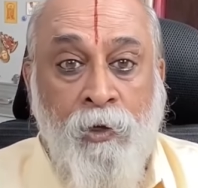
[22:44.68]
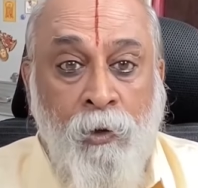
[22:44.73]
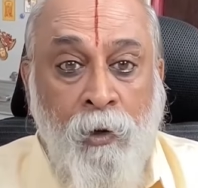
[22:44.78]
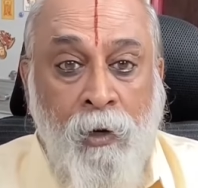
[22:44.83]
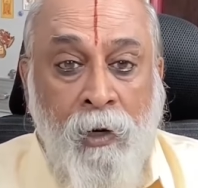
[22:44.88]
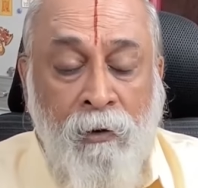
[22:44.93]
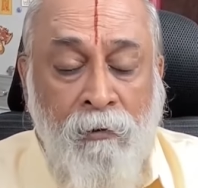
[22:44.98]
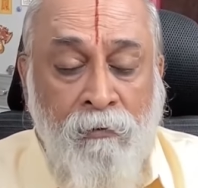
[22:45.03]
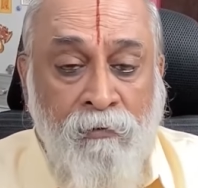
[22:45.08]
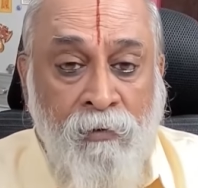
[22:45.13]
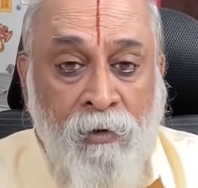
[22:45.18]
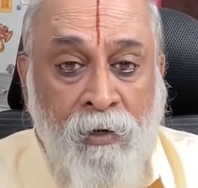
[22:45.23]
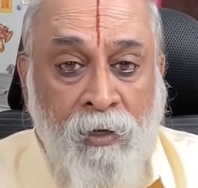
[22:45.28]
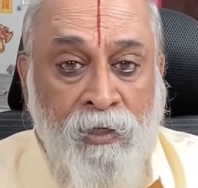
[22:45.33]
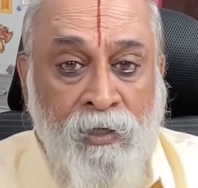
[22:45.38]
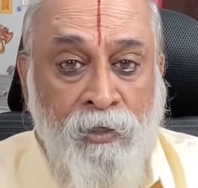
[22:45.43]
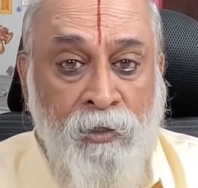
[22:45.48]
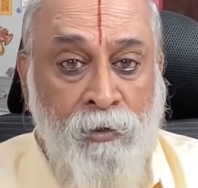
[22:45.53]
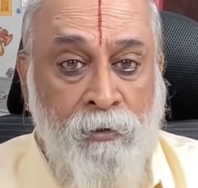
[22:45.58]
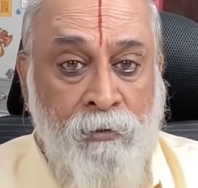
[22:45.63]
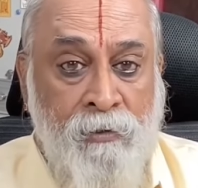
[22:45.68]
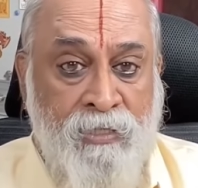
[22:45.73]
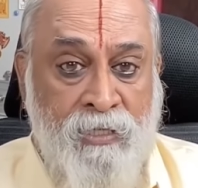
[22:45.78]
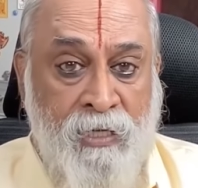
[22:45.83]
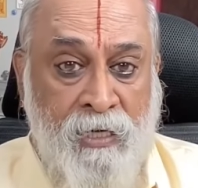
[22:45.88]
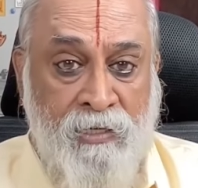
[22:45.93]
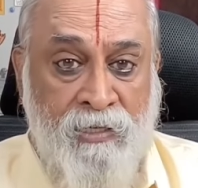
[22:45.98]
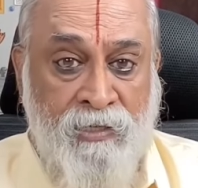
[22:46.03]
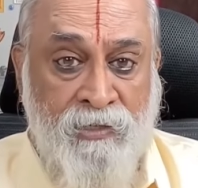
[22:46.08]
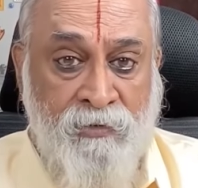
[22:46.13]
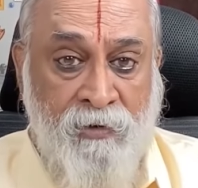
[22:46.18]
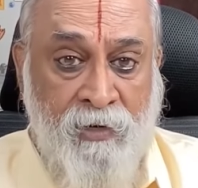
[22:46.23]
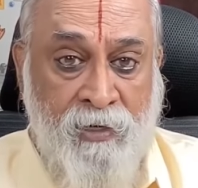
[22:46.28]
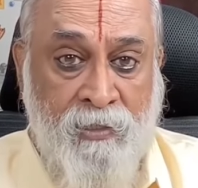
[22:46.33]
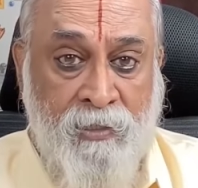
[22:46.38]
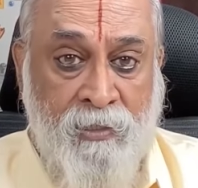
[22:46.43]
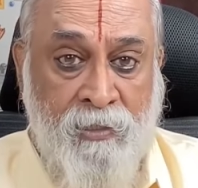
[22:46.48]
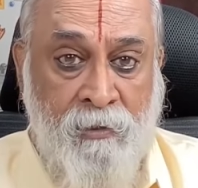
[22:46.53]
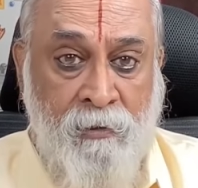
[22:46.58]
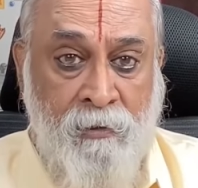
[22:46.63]
You have worked to your
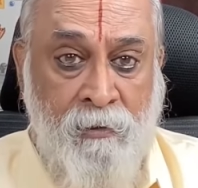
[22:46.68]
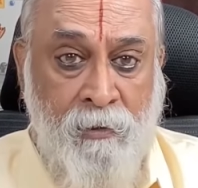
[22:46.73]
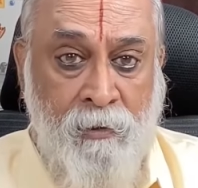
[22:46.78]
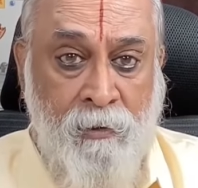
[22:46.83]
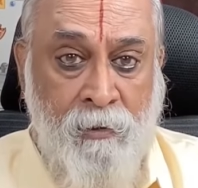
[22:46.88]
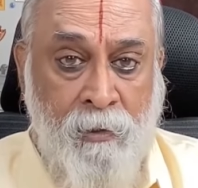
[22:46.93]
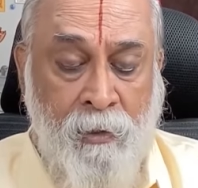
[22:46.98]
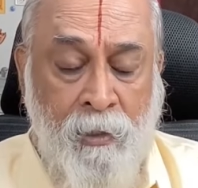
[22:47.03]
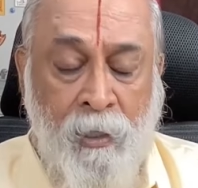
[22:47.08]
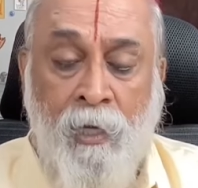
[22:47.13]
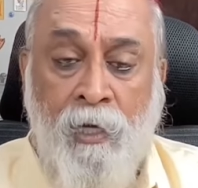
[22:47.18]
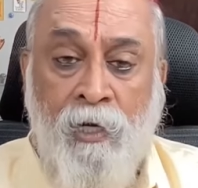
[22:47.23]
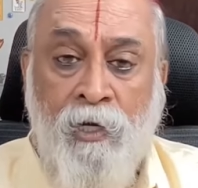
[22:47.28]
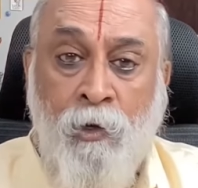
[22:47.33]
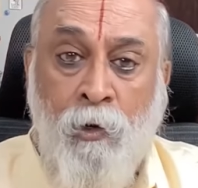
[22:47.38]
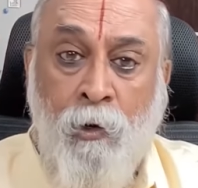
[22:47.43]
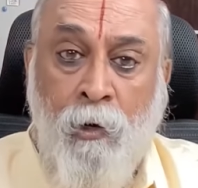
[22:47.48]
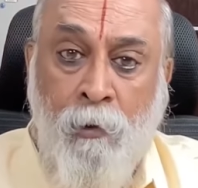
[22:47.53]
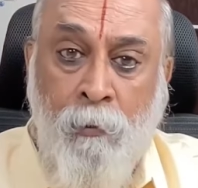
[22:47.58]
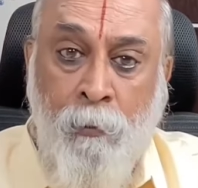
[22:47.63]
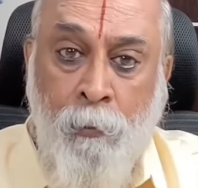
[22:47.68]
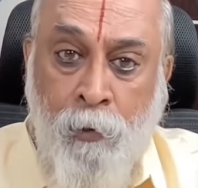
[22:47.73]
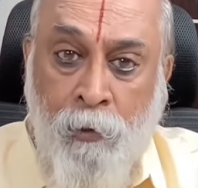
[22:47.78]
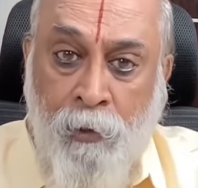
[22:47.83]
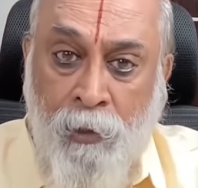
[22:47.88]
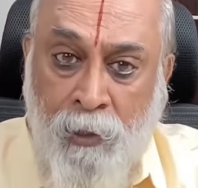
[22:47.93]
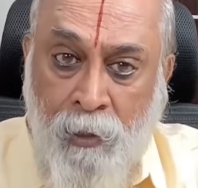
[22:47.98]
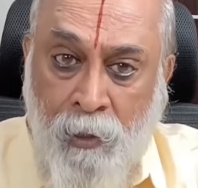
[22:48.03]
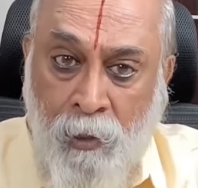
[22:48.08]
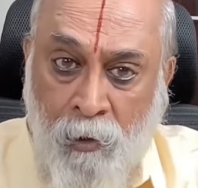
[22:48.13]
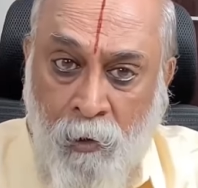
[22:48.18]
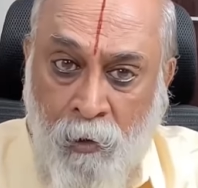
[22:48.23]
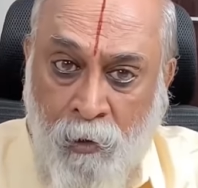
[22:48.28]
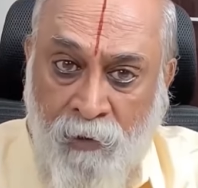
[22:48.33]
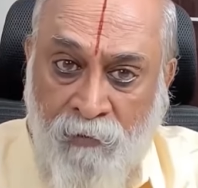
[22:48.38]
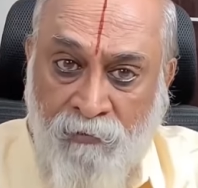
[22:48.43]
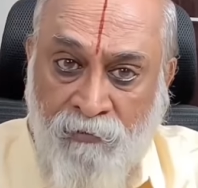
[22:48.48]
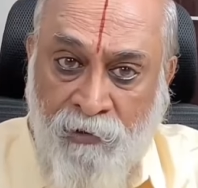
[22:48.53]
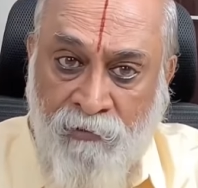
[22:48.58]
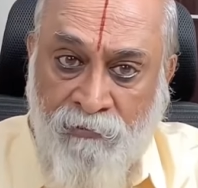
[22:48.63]
satisfaction. You have put in a
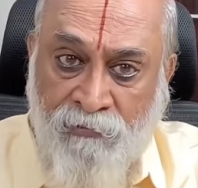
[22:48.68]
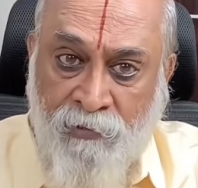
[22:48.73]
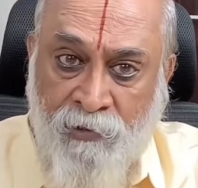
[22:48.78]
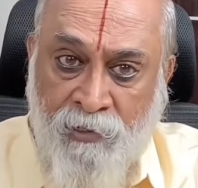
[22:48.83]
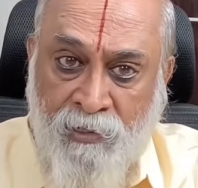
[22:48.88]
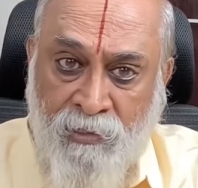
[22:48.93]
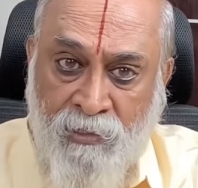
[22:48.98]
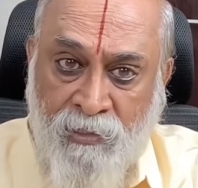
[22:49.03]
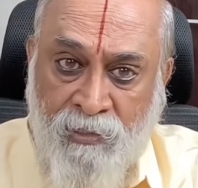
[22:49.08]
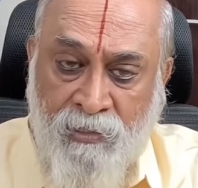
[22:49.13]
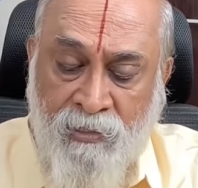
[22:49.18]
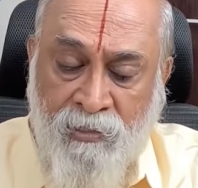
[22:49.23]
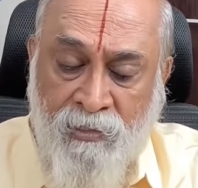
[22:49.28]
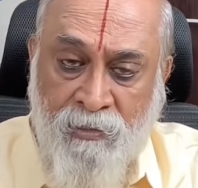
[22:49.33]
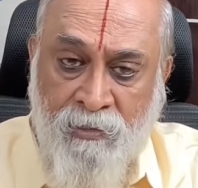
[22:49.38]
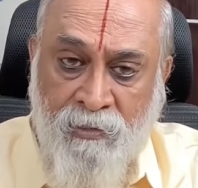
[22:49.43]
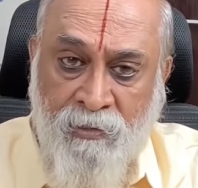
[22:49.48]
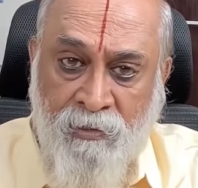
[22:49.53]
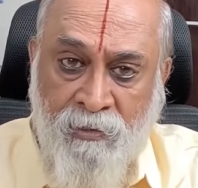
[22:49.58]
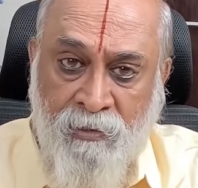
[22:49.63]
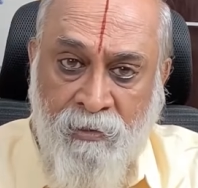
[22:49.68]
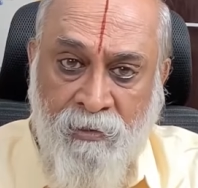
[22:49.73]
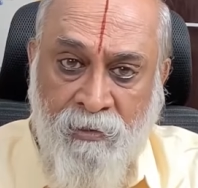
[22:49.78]
lot of efforts.